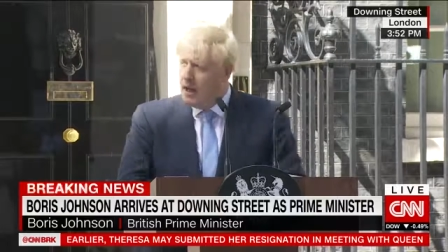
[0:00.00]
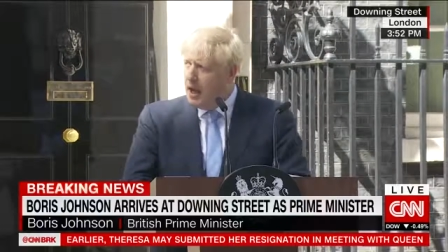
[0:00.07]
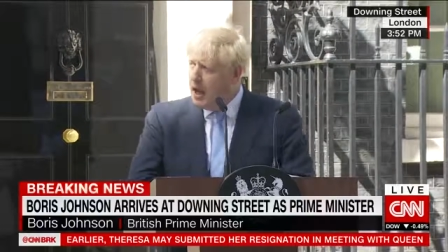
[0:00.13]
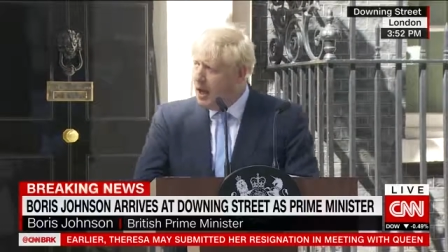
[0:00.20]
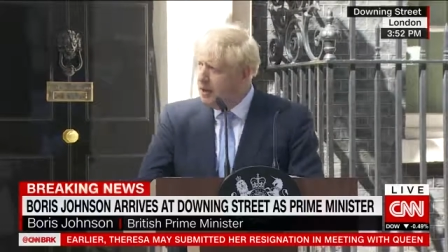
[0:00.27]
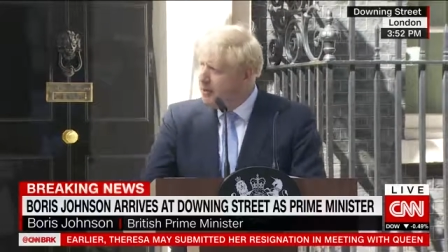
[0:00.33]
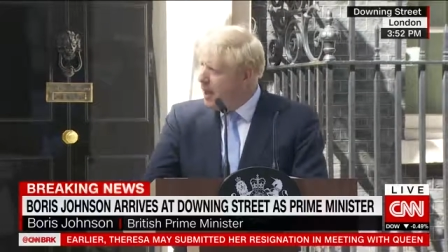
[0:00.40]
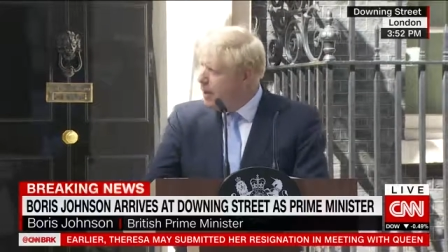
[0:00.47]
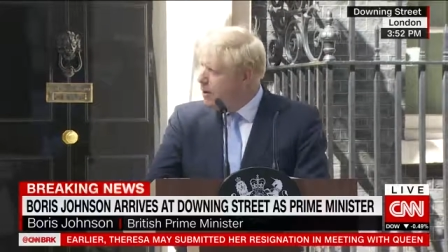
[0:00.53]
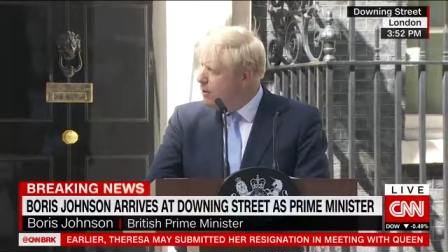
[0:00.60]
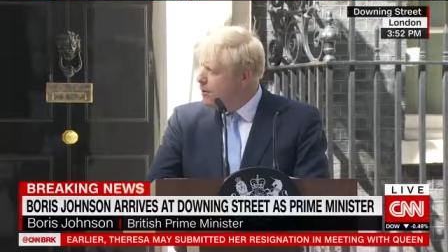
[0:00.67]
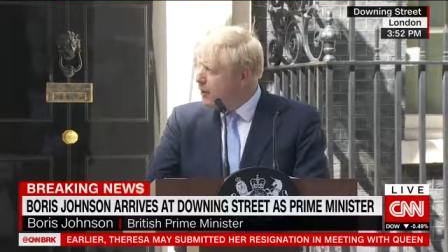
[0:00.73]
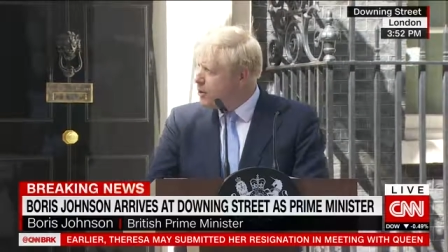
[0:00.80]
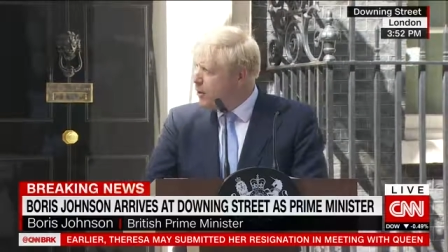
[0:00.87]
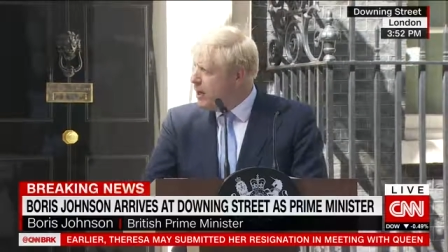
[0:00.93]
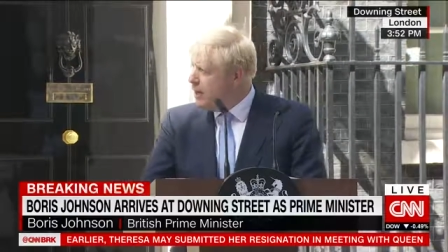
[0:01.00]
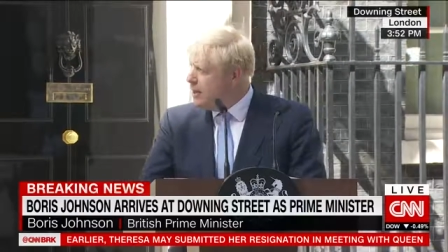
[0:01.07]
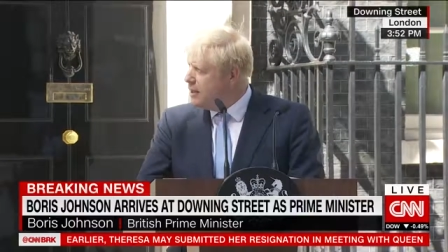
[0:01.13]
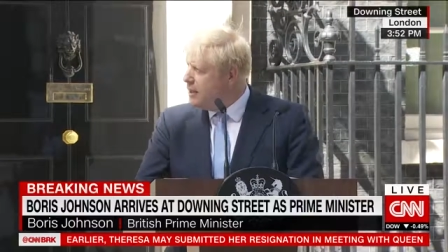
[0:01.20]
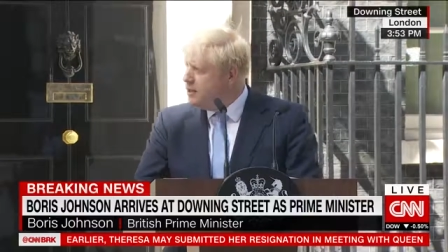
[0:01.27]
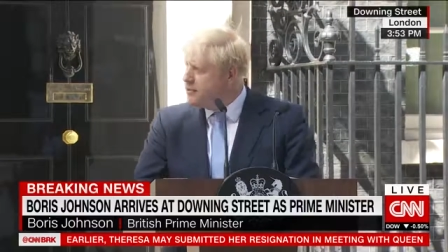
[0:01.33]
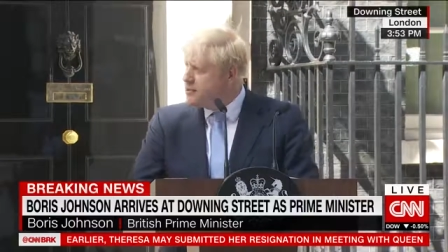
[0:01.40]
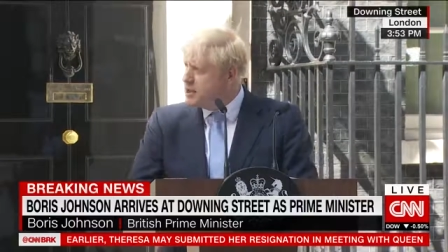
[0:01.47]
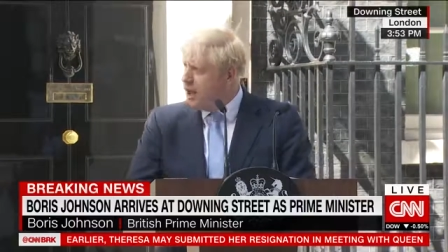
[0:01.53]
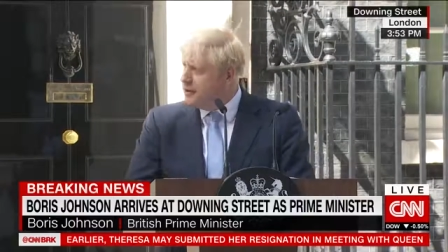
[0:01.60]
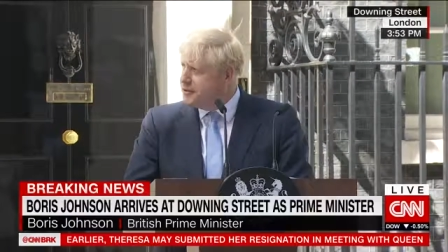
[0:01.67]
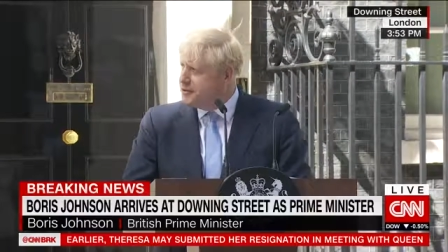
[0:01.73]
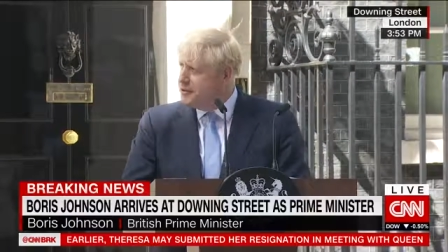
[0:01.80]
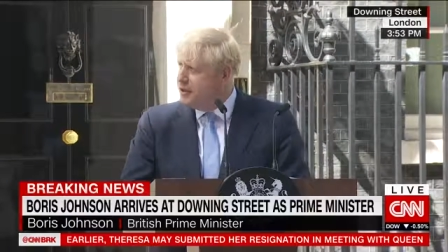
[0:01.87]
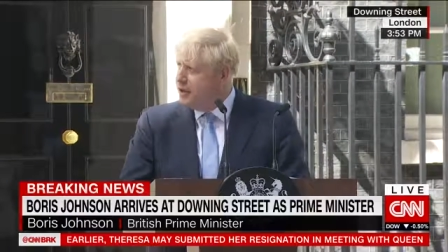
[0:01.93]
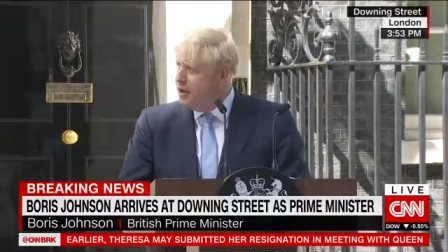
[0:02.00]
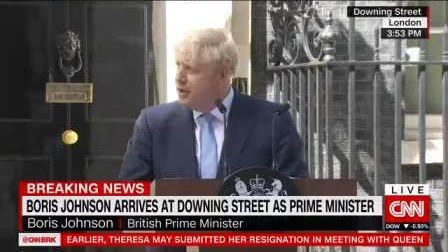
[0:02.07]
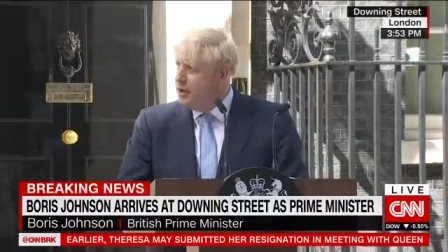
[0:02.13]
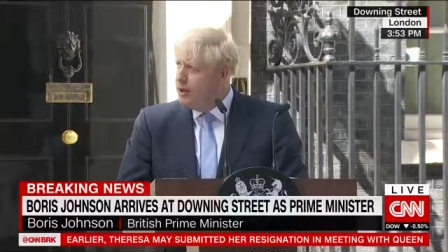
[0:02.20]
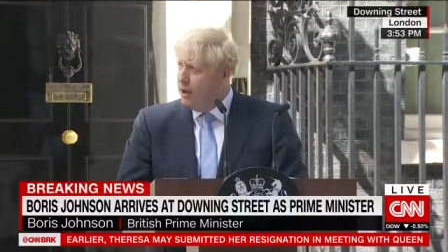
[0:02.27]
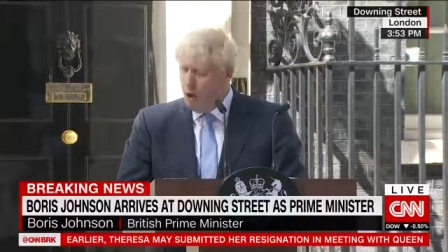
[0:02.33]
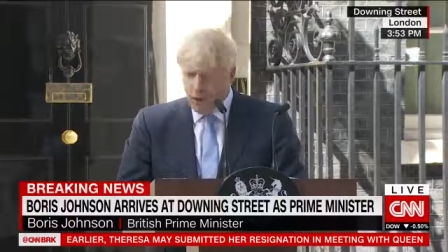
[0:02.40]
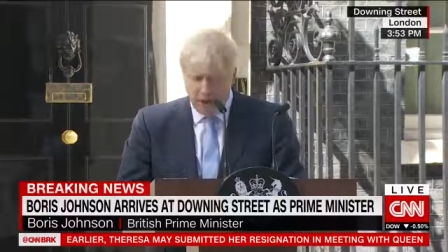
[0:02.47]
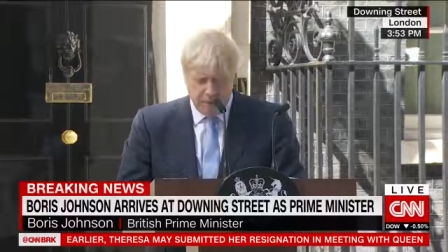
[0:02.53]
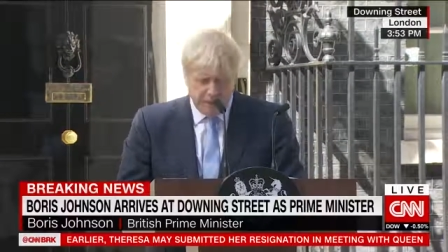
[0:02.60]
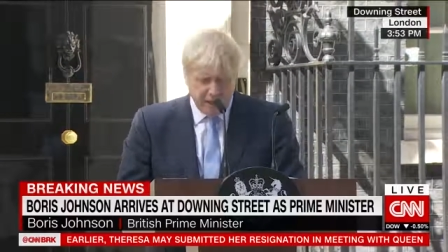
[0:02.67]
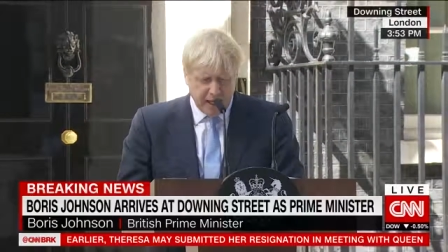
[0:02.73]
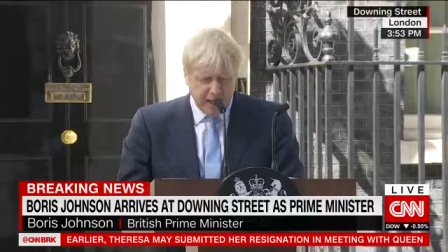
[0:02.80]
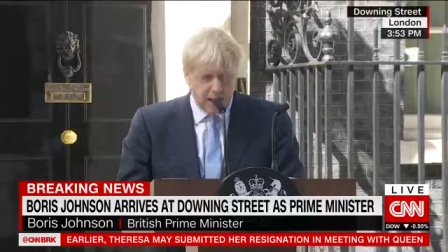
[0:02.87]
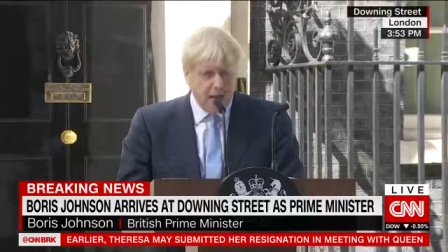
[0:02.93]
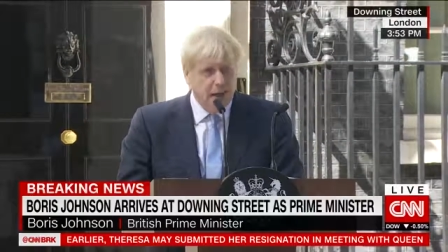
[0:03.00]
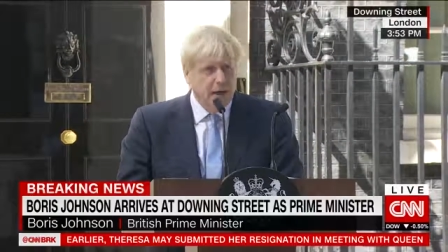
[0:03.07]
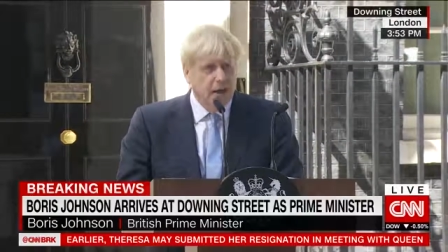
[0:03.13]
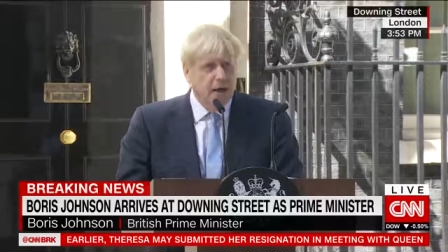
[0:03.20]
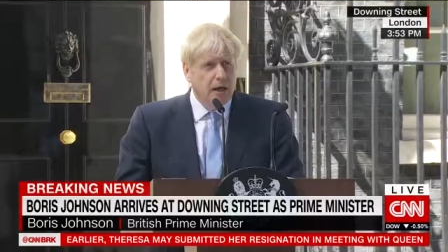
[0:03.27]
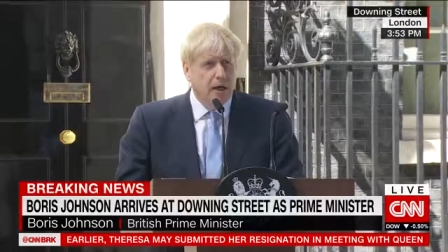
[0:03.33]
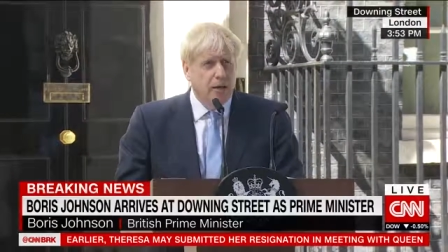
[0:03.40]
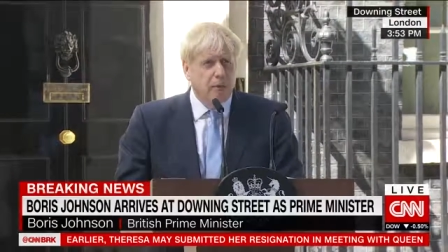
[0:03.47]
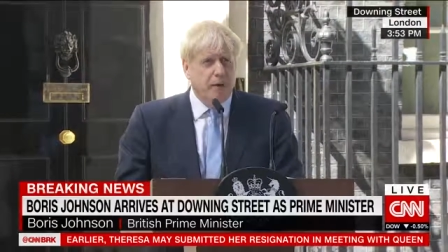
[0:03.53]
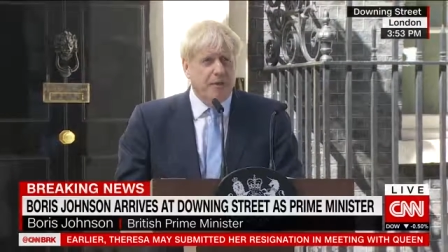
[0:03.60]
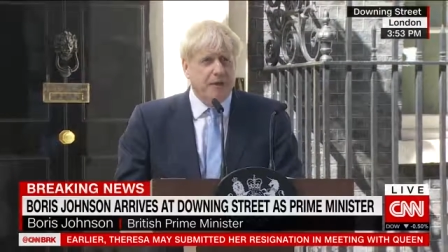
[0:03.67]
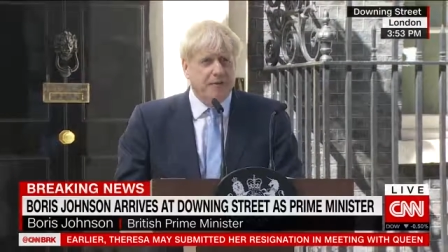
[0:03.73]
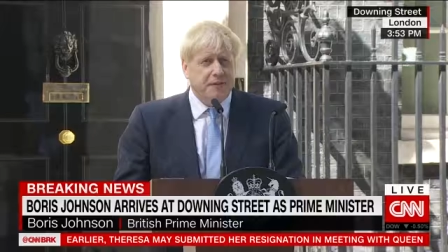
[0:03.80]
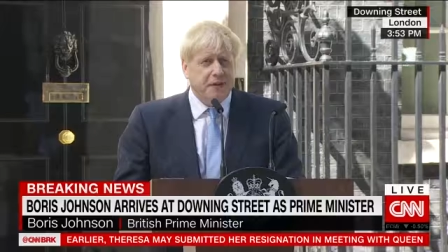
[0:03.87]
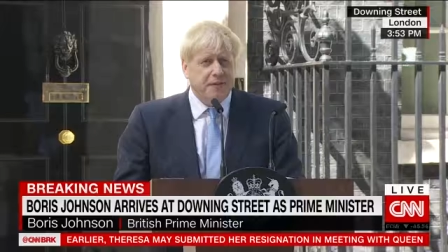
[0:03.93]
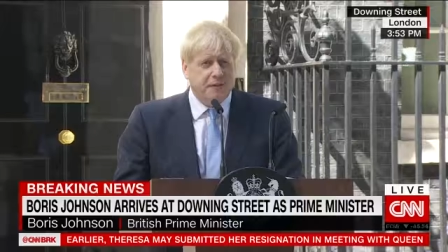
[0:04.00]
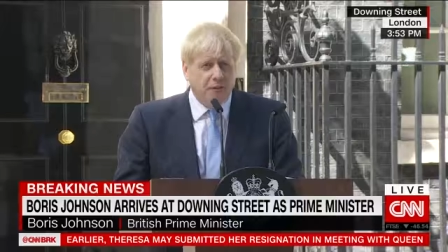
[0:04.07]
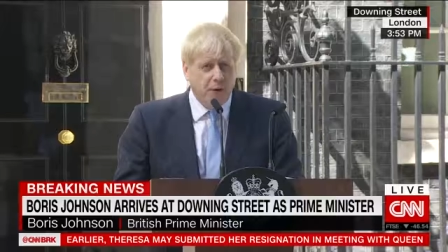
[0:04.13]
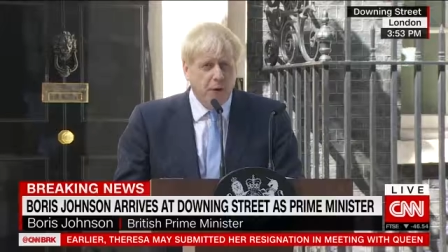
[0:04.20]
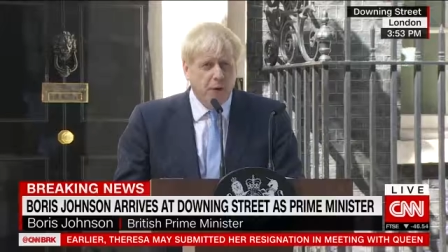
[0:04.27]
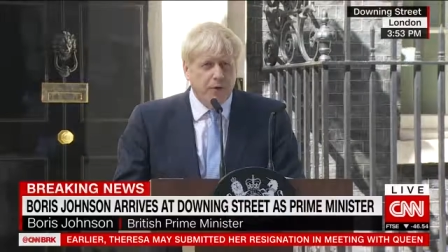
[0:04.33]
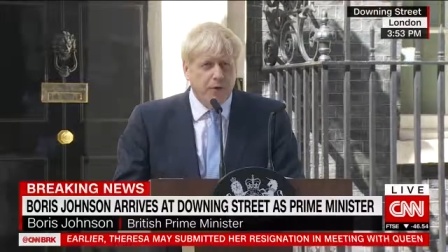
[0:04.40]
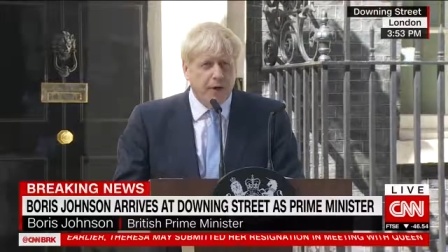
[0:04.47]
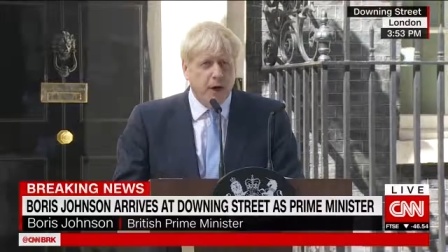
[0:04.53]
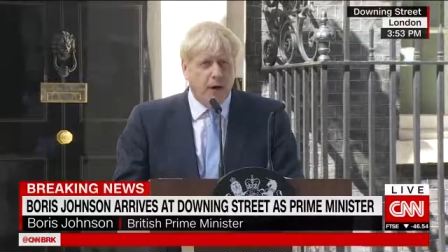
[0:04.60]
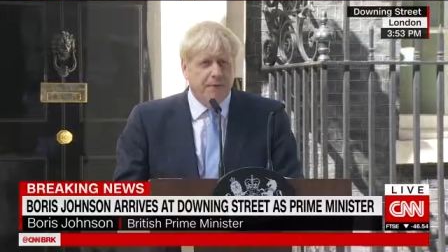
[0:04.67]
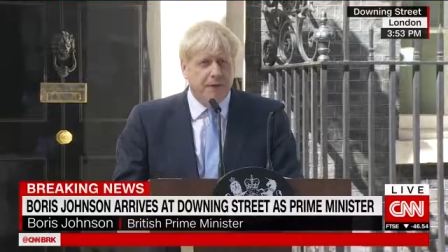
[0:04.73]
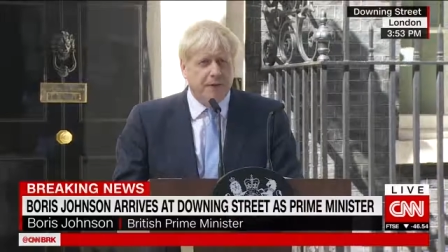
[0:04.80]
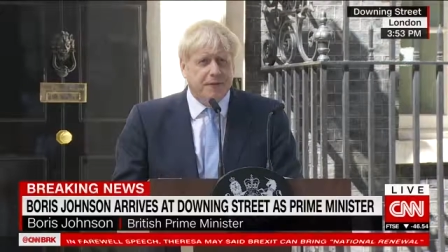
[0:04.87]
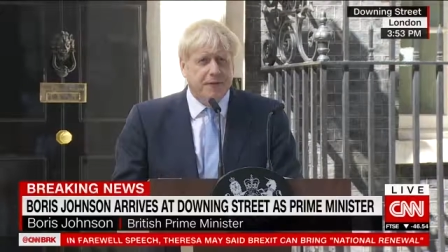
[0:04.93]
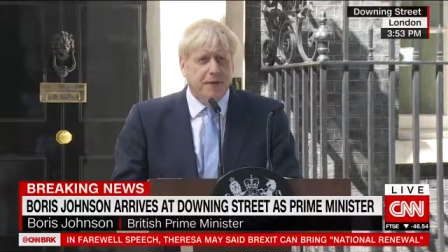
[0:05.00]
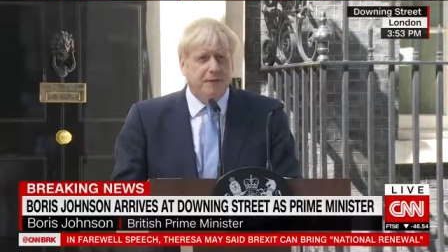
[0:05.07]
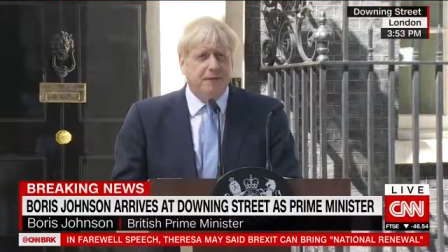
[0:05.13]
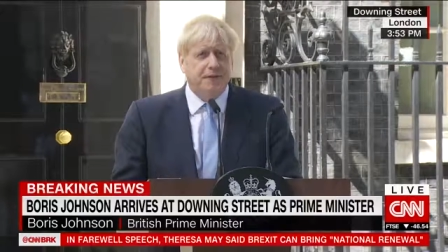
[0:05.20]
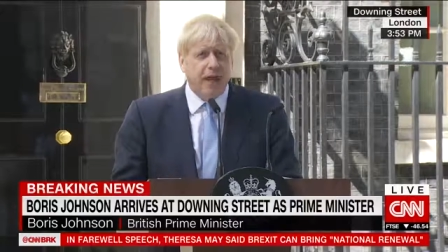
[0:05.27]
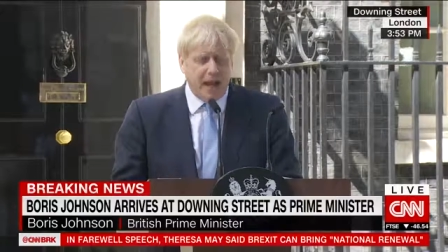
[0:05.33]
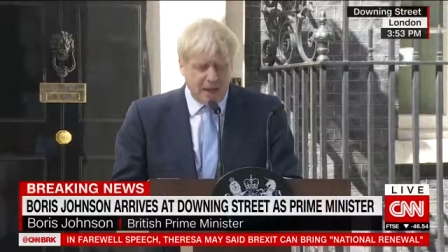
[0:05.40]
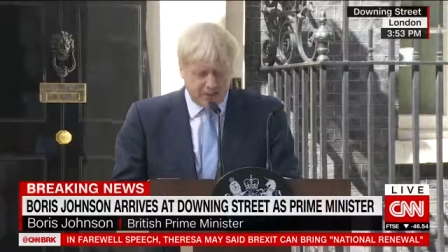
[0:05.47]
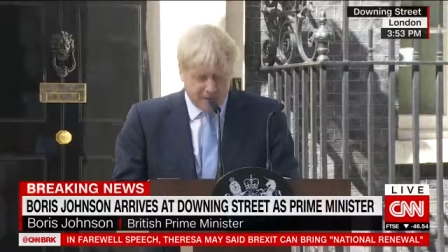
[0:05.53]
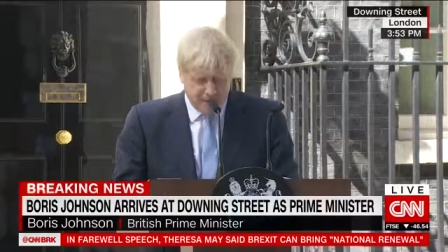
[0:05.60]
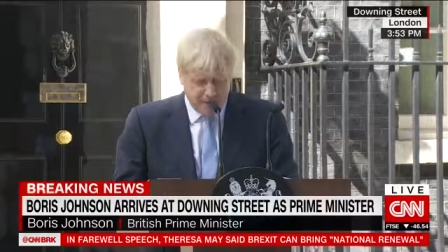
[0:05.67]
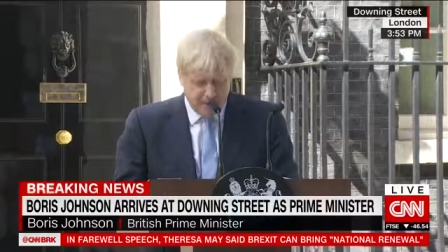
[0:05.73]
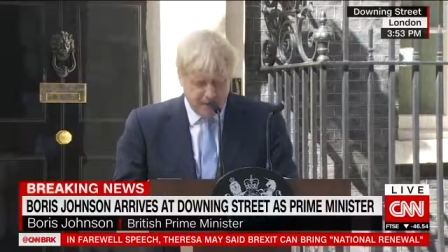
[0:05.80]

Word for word: And though the Queen has just honoured me with this extraordinary office of state,